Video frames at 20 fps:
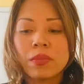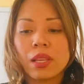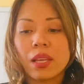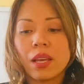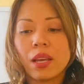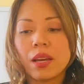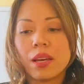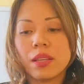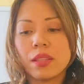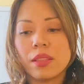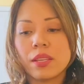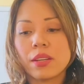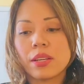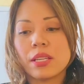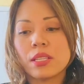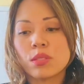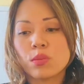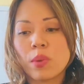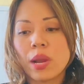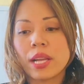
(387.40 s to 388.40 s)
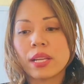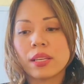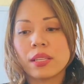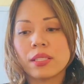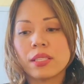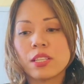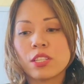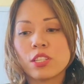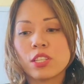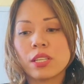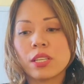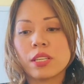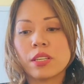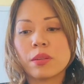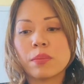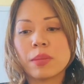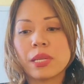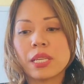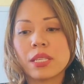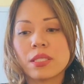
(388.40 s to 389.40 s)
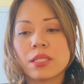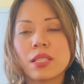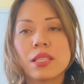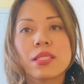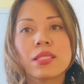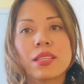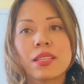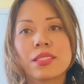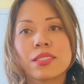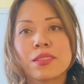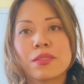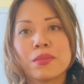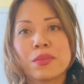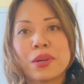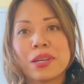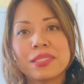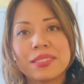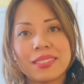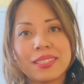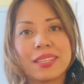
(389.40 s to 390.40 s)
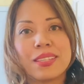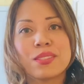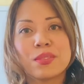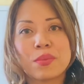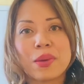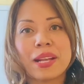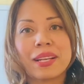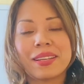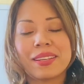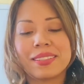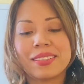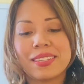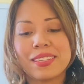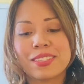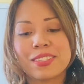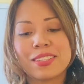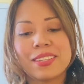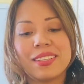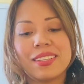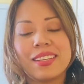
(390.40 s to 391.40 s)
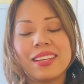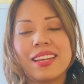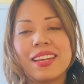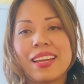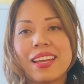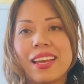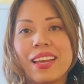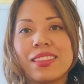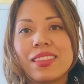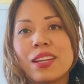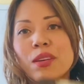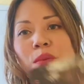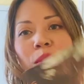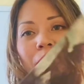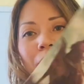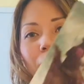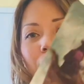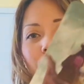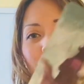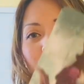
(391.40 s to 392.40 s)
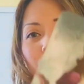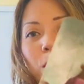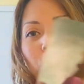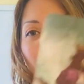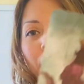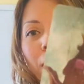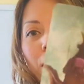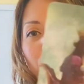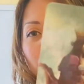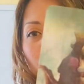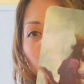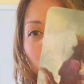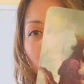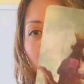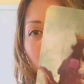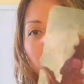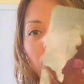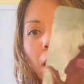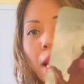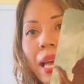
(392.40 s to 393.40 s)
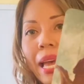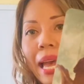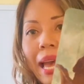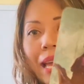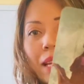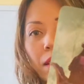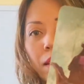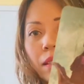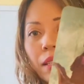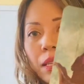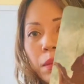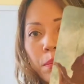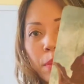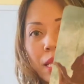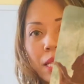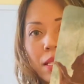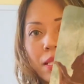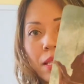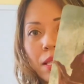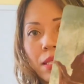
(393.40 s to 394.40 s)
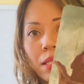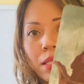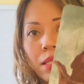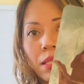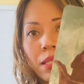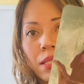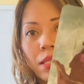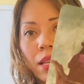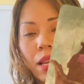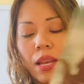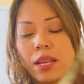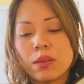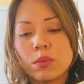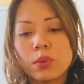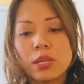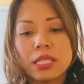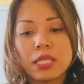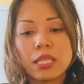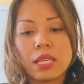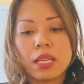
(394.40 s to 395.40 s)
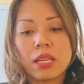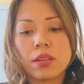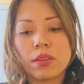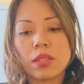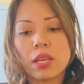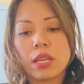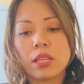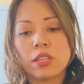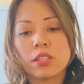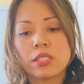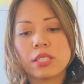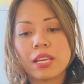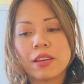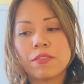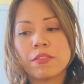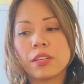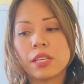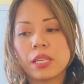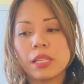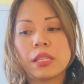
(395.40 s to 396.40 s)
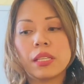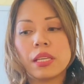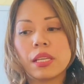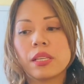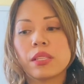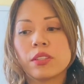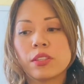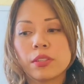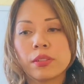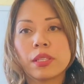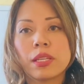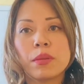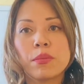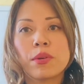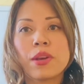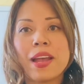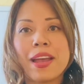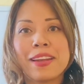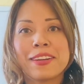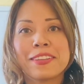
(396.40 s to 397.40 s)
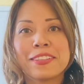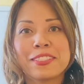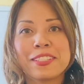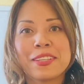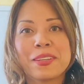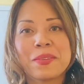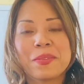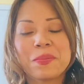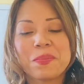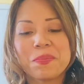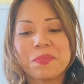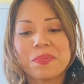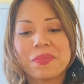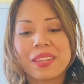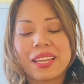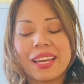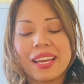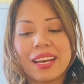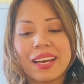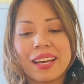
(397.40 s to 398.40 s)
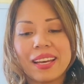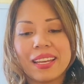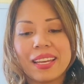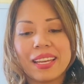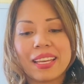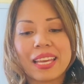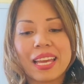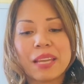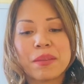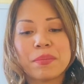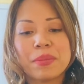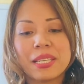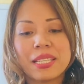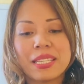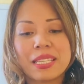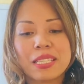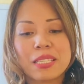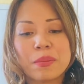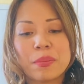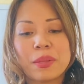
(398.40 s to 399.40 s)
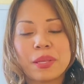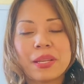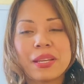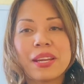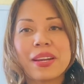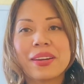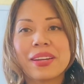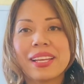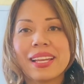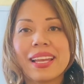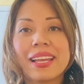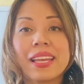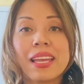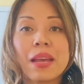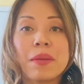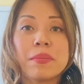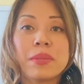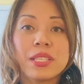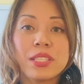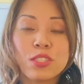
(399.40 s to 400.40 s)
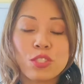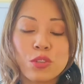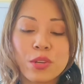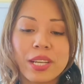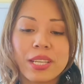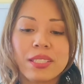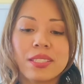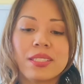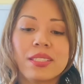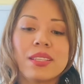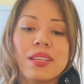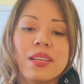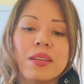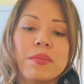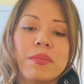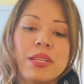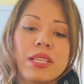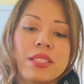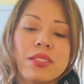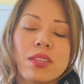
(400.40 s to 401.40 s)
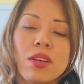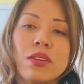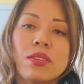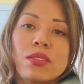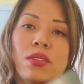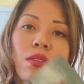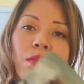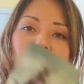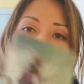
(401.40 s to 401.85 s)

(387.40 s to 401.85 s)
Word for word: Uh, there is recognition here because the Six of Wands is recognition. And then we got your Queen of Swords, handling business. And we see here that you're definitely in your Libra energy. Uh, it can be disciplinary, it can be strict, but it's also